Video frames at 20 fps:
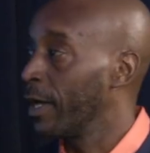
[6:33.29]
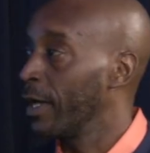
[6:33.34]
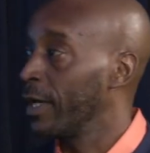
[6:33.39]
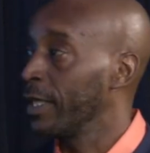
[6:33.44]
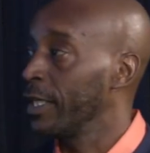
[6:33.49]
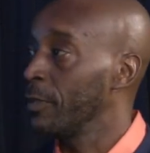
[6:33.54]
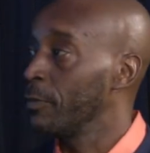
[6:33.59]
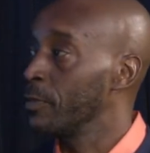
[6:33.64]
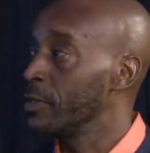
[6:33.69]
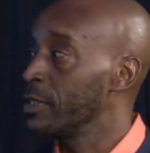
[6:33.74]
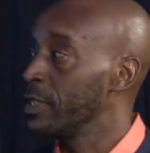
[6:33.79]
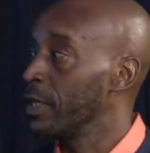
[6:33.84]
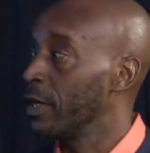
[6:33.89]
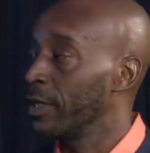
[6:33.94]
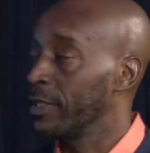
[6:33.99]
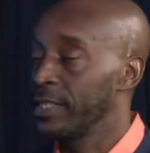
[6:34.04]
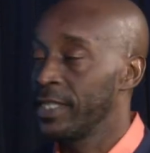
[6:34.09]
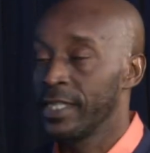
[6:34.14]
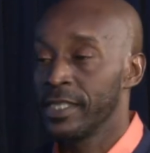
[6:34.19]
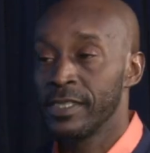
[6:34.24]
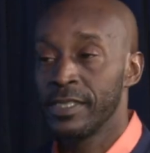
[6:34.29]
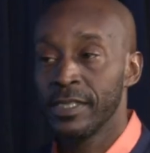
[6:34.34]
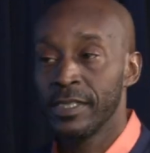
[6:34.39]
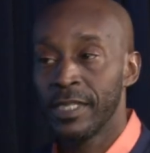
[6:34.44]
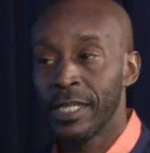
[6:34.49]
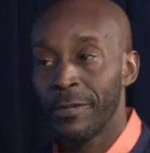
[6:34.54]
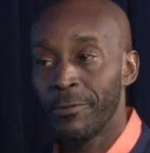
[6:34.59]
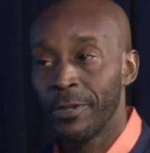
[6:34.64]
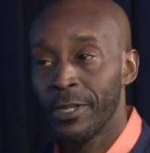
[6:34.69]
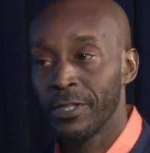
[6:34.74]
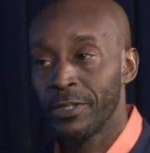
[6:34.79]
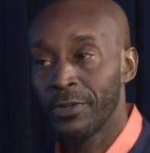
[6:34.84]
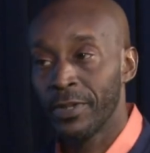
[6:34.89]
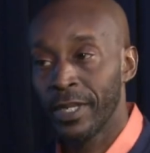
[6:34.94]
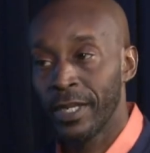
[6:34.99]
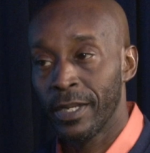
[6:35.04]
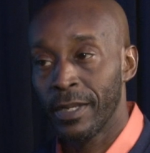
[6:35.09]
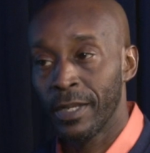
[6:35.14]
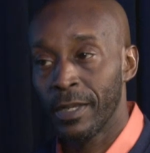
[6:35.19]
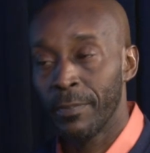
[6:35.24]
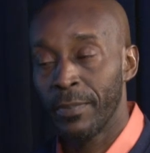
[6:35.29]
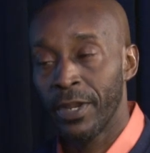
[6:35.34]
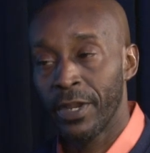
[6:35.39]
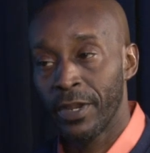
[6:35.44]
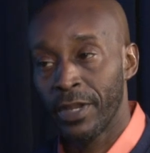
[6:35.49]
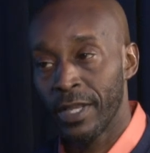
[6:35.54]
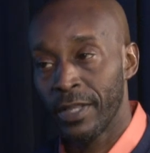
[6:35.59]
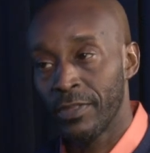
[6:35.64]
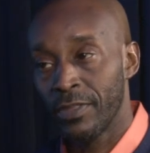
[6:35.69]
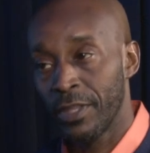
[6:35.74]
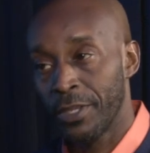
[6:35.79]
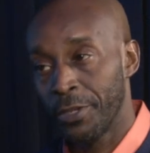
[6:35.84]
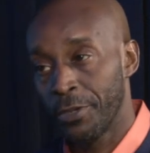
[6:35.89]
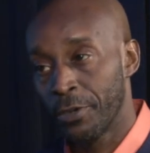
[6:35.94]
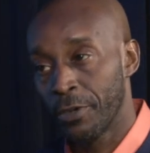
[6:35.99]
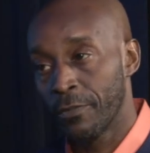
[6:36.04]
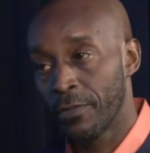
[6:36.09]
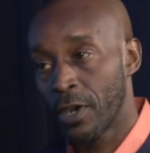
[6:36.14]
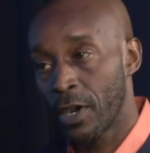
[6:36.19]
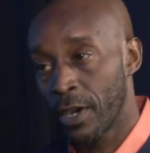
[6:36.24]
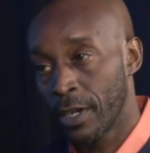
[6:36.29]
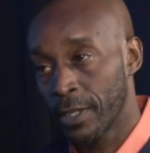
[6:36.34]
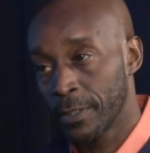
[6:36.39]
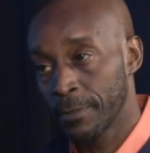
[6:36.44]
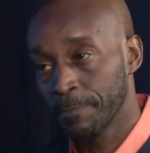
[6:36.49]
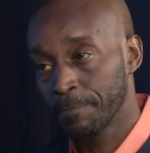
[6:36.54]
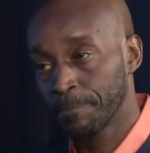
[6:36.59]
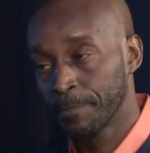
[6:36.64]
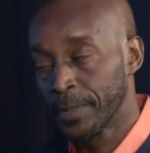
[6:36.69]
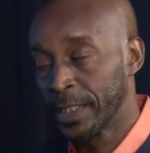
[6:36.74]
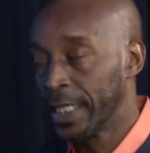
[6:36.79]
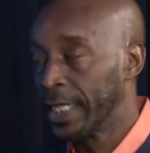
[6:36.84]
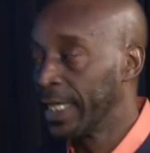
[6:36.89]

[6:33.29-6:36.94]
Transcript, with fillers: He was the artistic director at American Theater of Harlem.